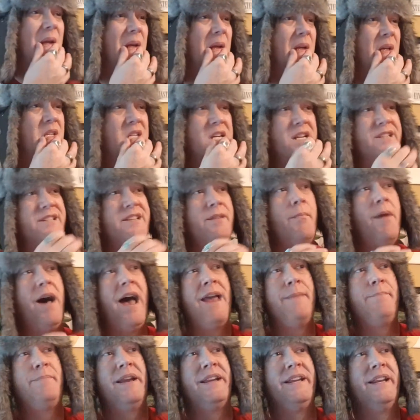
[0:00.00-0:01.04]
Just in my
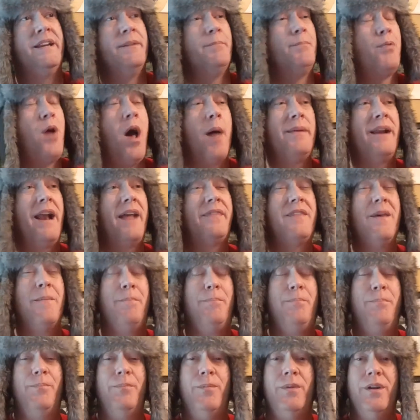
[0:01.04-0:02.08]
opinion, probably not the
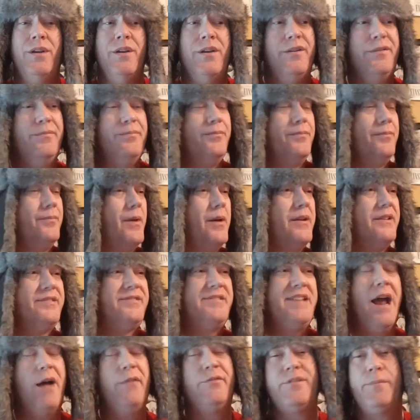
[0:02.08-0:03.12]

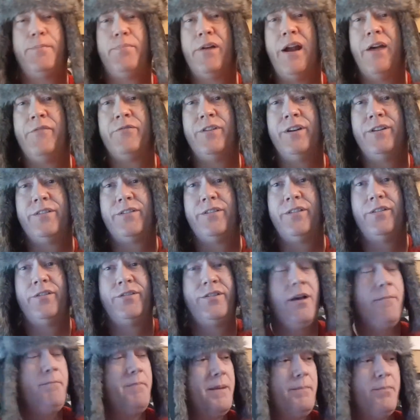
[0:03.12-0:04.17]
sound's a preference.
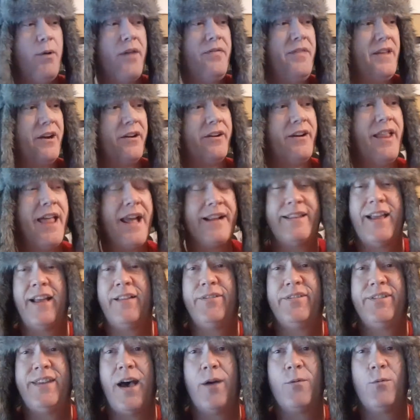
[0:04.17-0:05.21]
Some people I think are gonna like the
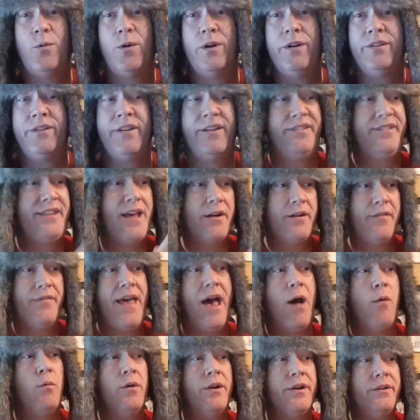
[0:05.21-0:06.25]
sound of
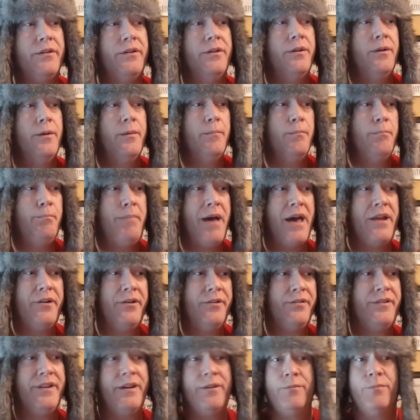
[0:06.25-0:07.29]
that one better
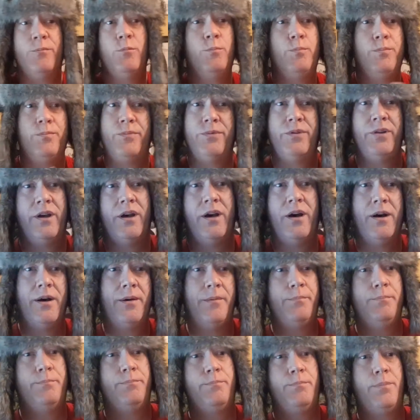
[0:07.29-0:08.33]
than the
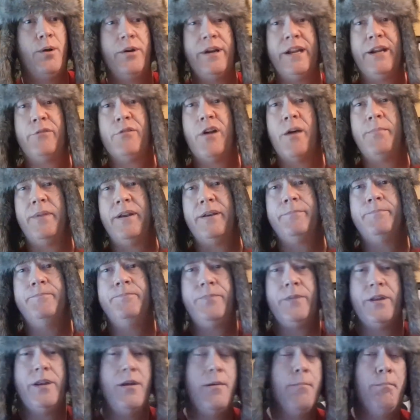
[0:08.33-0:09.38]
Bernie
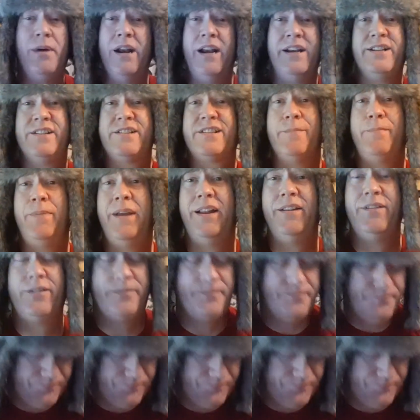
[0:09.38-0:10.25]
Grumman. But it just depends.